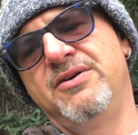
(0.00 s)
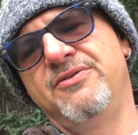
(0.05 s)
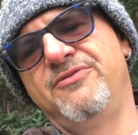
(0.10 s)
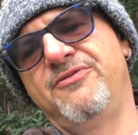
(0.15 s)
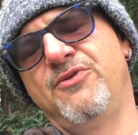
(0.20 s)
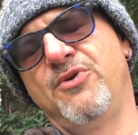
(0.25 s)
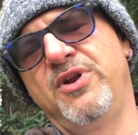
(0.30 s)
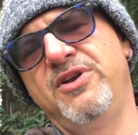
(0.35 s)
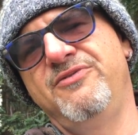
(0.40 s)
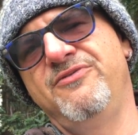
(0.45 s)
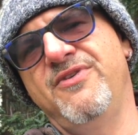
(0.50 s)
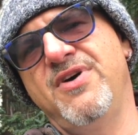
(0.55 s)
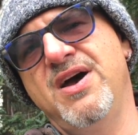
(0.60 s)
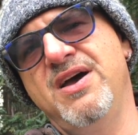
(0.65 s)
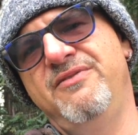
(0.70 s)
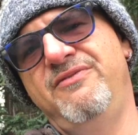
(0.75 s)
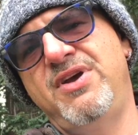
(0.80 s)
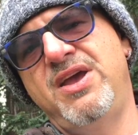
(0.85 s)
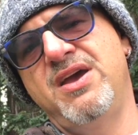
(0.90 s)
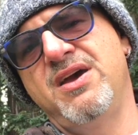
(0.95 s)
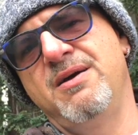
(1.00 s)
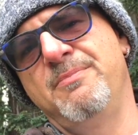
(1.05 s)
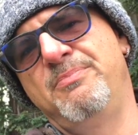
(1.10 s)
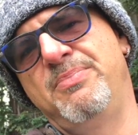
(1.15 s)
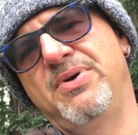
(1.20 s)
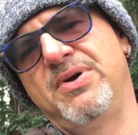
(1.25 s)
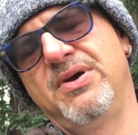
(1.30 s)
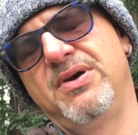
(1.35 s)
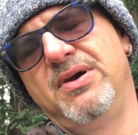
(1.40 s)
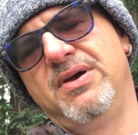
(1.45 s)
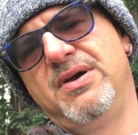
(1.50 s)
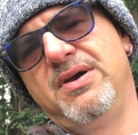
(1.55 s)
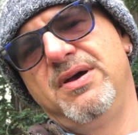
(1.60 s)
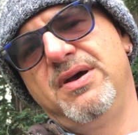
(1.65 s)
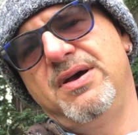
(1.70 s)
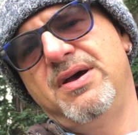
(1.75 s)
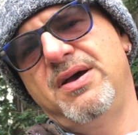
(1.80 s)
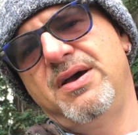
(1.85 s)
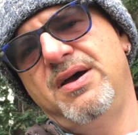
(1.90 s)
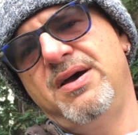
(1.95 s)
45 amp
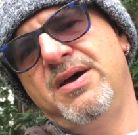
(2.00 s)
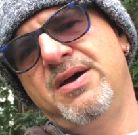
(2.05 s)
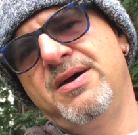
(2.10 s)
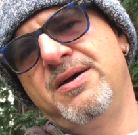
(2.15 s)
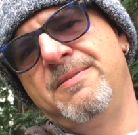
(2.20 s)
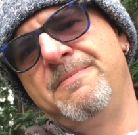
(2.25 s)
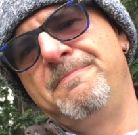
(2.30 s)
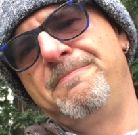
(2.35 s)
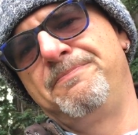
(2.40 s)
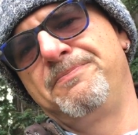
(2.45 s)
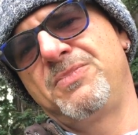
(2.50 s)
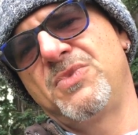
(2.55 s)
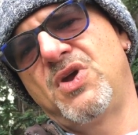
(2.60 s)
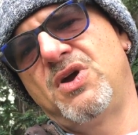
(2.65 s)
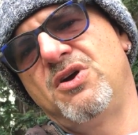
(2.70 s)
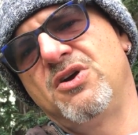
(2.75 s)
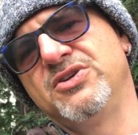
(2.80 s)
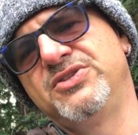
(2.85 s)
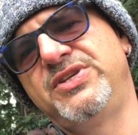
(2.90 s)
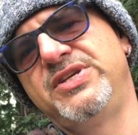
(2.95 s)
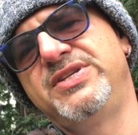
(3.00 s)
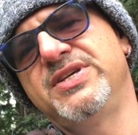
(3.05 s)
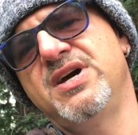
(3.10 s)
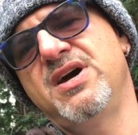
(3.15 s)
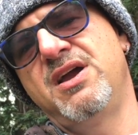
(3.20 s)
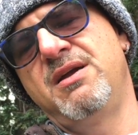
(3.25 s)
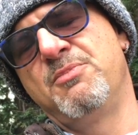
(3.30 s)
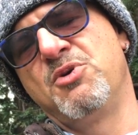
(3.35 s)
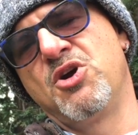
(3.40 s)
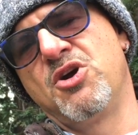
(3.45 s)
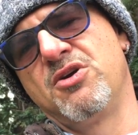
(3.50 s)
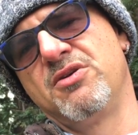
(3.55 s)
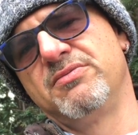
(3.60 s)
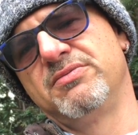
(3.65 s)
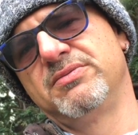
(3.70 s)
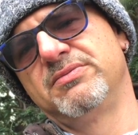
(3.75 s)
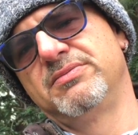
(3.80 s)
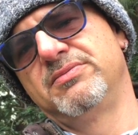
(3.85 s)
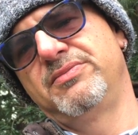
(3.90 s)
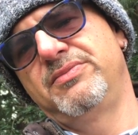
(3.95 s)
RC timer
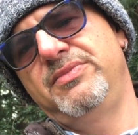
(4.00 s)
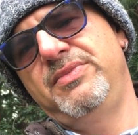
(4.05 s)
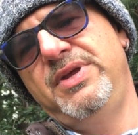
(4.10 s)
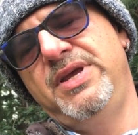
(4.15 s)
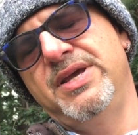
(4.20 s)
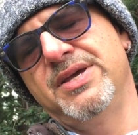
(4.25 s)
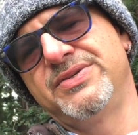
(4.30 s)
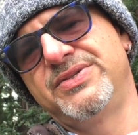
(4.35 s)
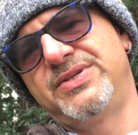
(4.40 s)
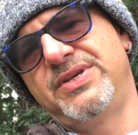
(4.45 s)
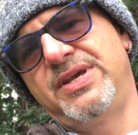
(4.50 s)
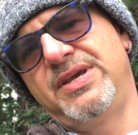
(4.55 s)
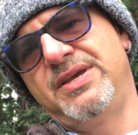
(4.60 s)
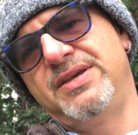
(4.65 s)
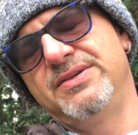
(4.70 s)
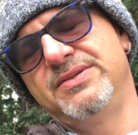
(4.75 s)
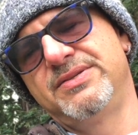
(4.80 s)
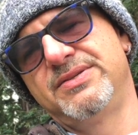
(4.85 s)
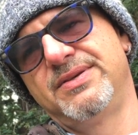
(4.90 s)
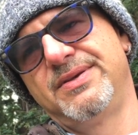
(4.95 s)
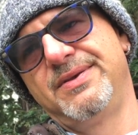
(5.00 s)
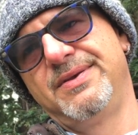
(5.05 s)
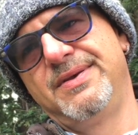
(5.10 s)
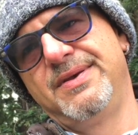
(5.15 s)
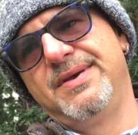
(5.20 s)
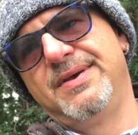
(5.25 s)
ESCs.